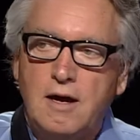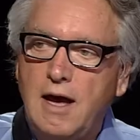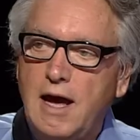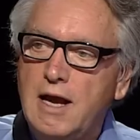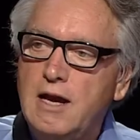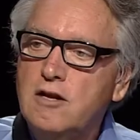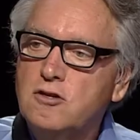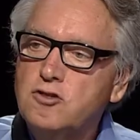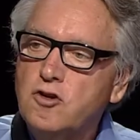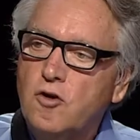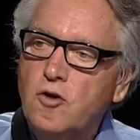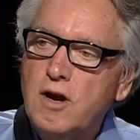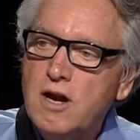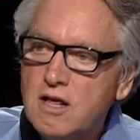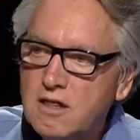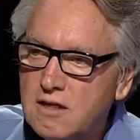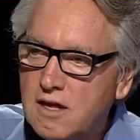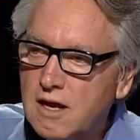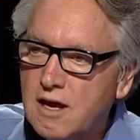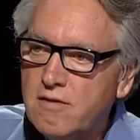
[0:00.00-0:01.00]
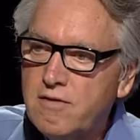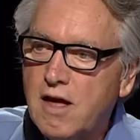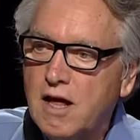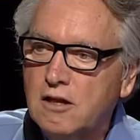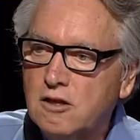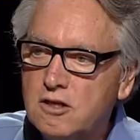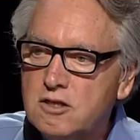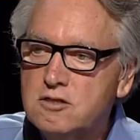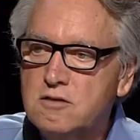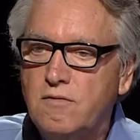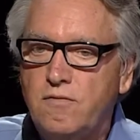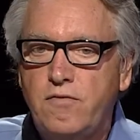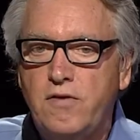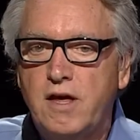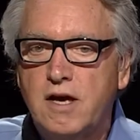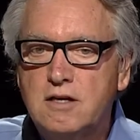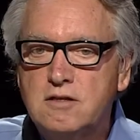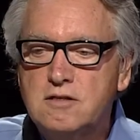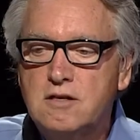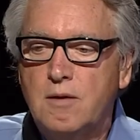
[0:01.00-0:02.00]
And is there anything in that list of
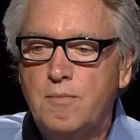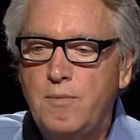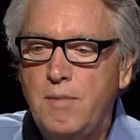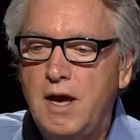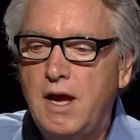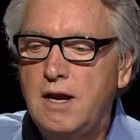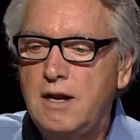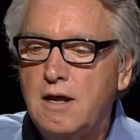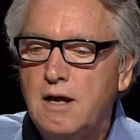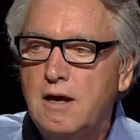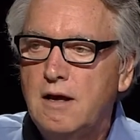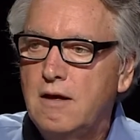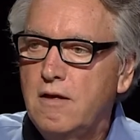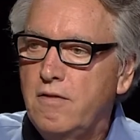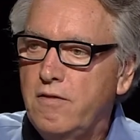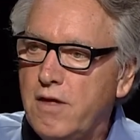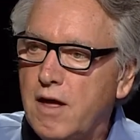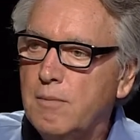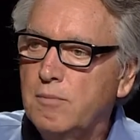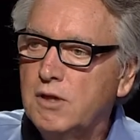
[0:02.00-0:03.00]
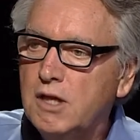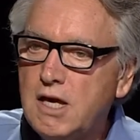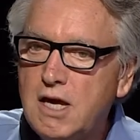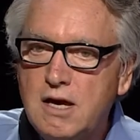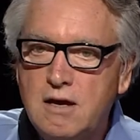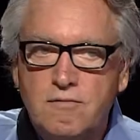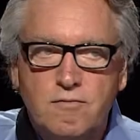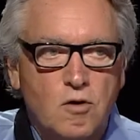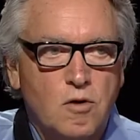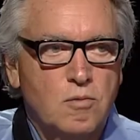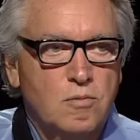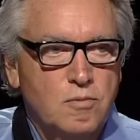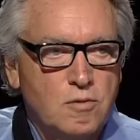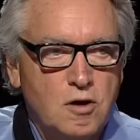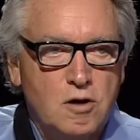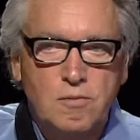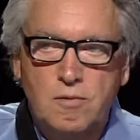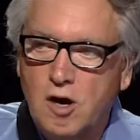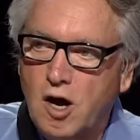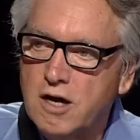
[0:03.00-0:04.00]
things that made them leave or
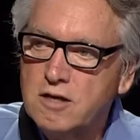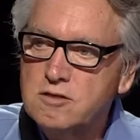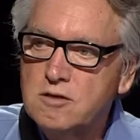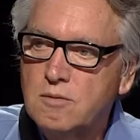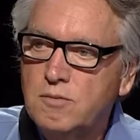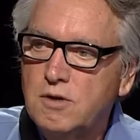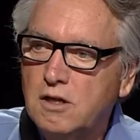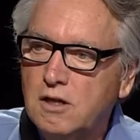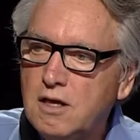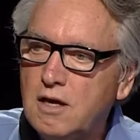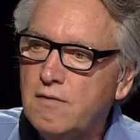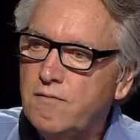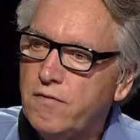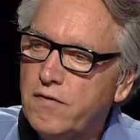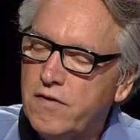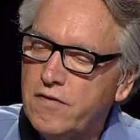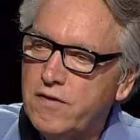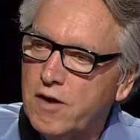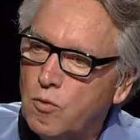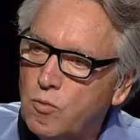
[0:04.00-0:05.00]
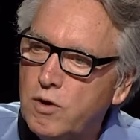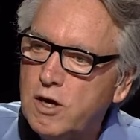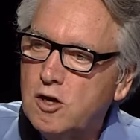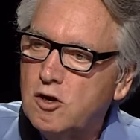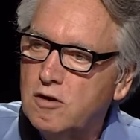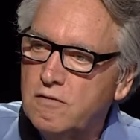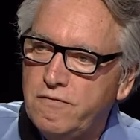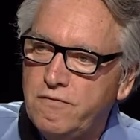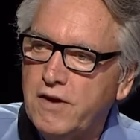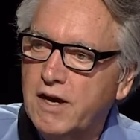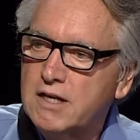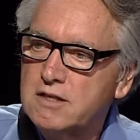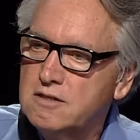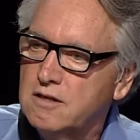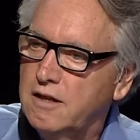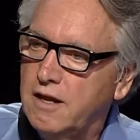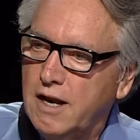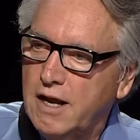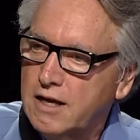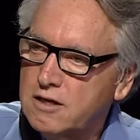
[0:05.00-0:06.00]
caused them to leave that we could fix
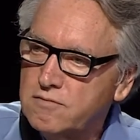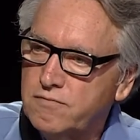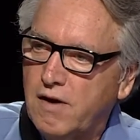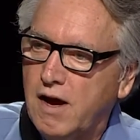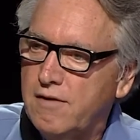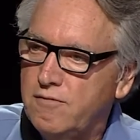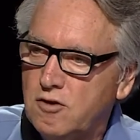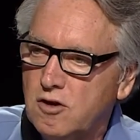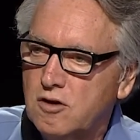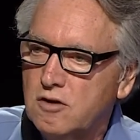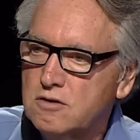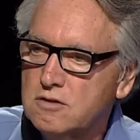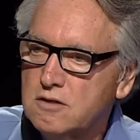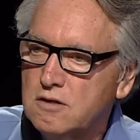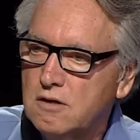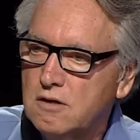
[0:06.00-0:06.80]
in the next 5 years?